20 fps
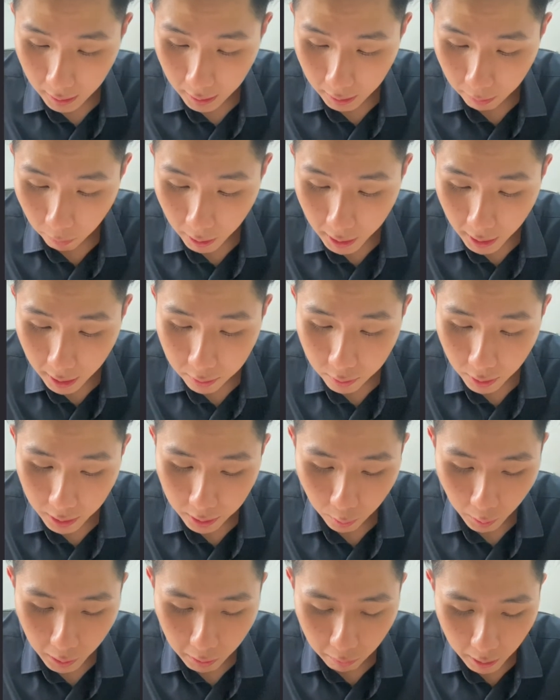
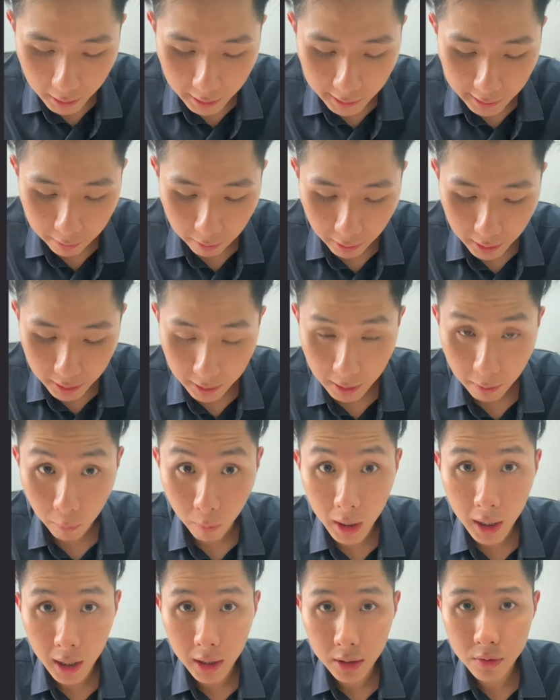121 is greater than
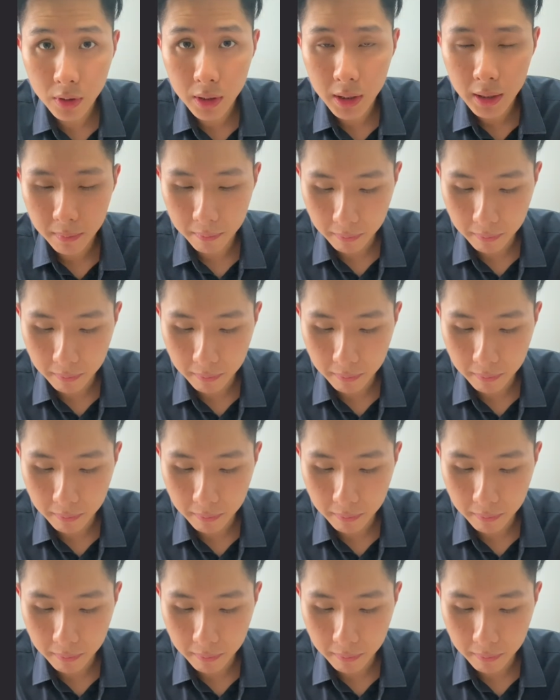100